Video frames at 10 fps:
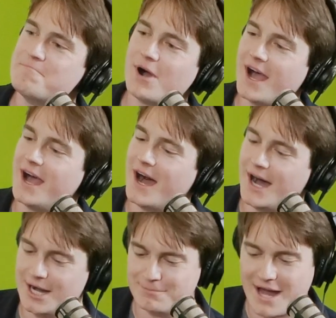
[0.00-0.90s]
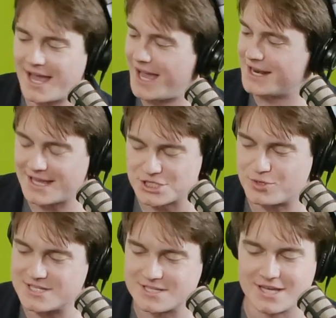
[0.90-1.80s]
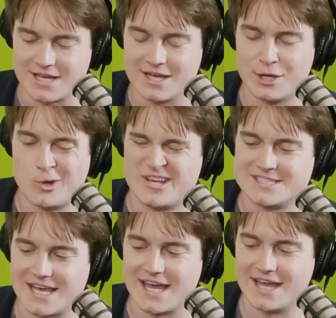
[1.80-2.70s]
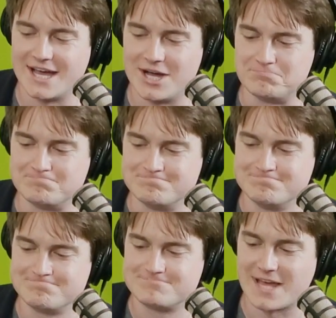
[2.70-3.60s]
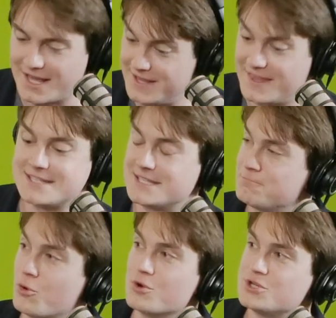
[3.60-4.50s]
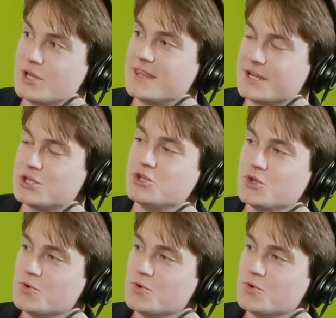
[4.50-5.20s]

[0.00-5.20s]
But I had a guest recently say that's an important thing to do.